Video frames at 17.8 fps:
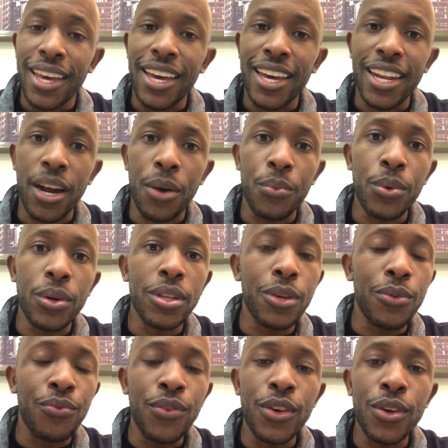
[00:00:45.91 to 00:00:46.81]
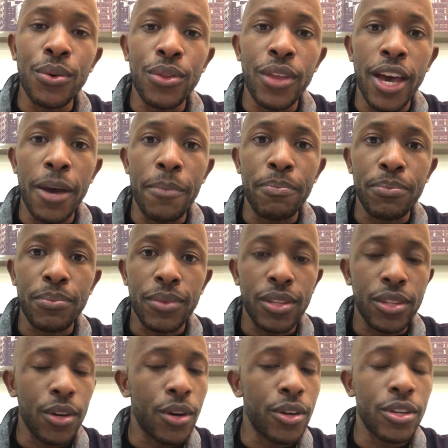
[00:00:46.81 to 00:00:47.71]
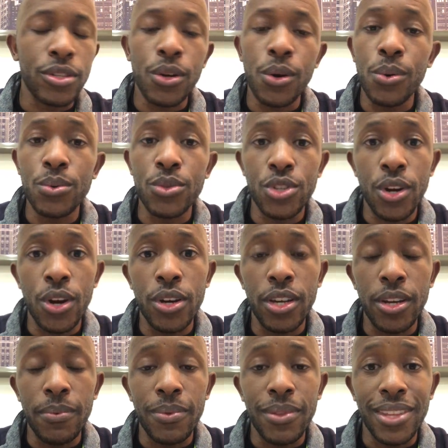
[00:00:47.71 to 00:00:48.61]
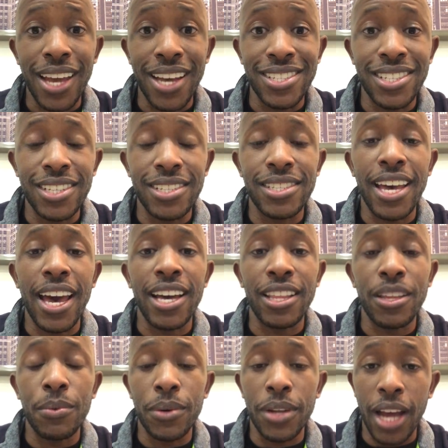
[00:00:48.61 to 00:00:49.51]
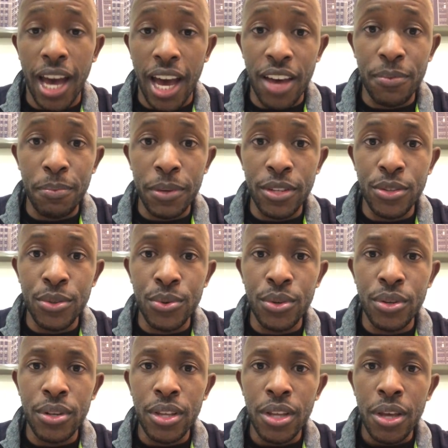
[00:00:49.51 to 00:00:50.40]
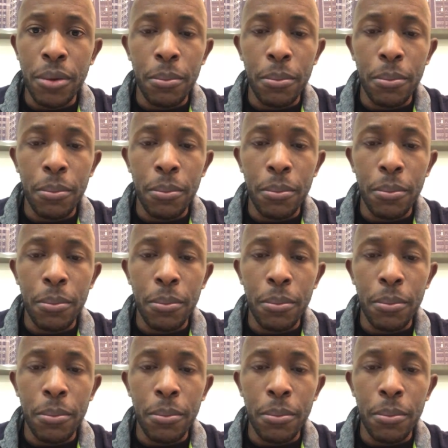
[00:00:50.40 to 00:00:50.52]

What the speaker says: And I really feel that during this whole journey, that's exactly what I've been doing.